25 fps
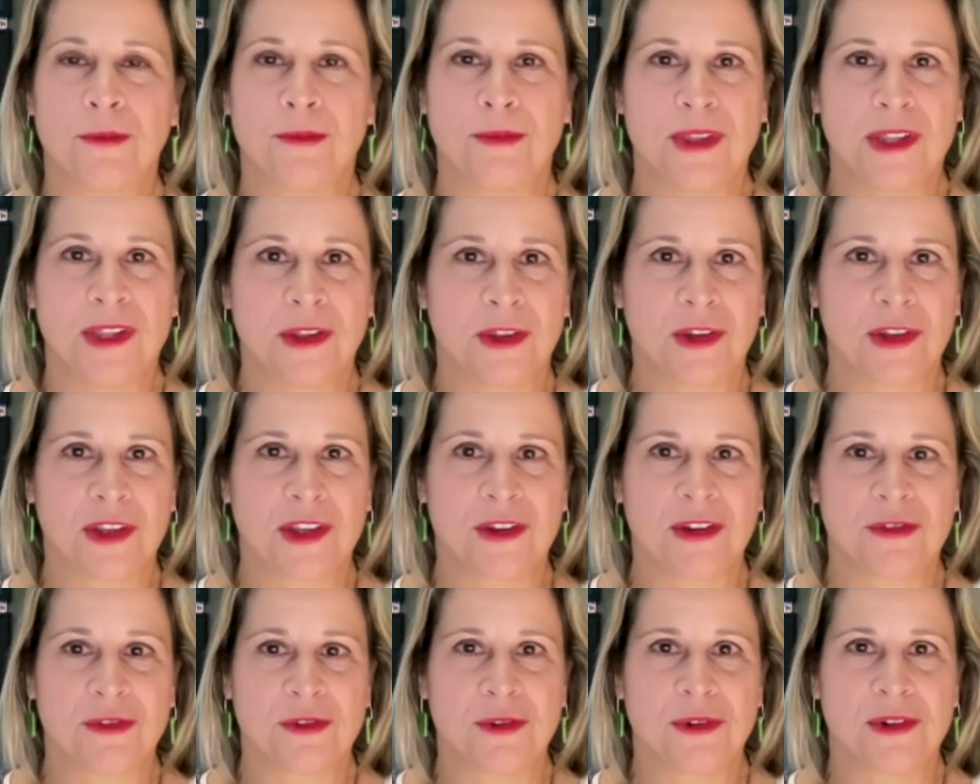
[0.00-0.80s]
been
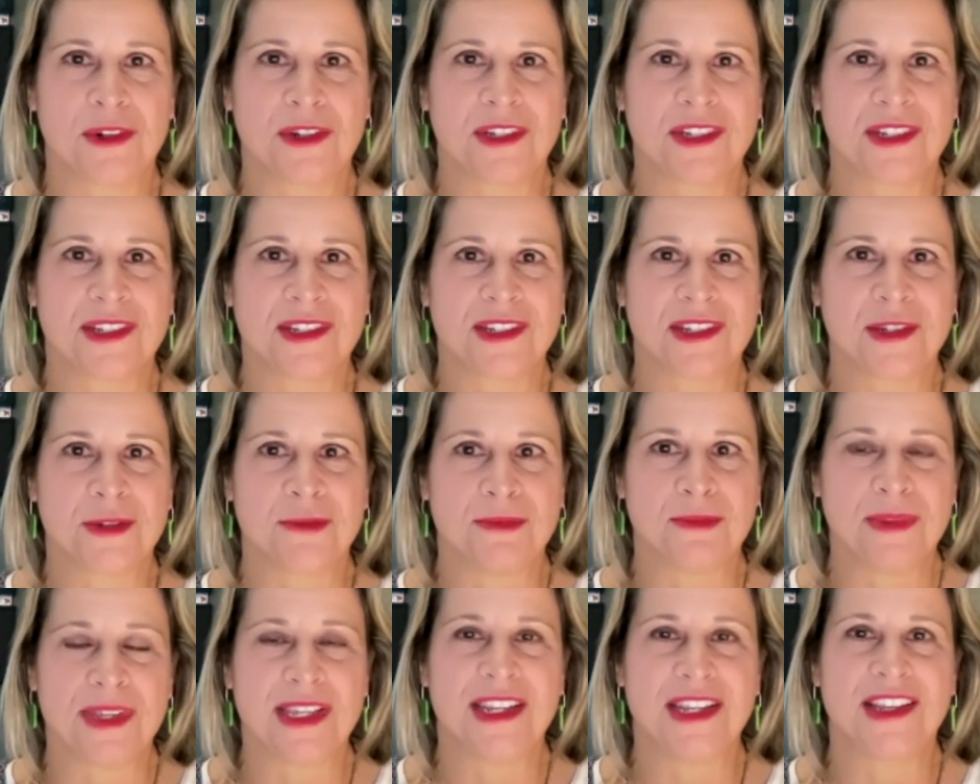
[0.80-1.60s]
looking forward to
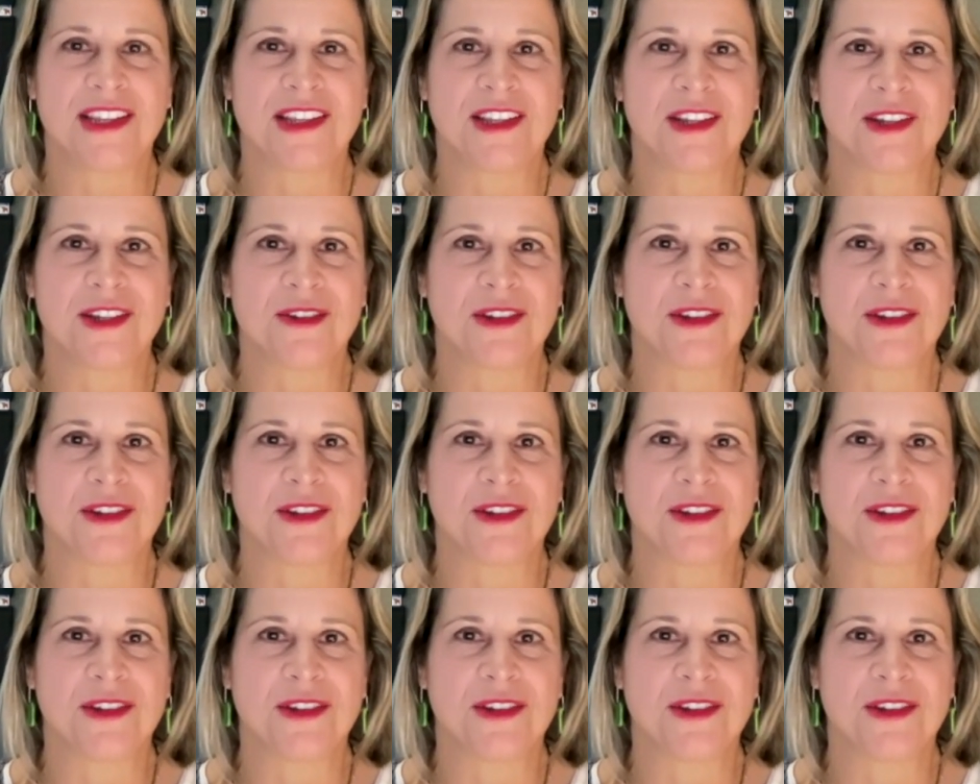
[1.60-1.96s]
meeting you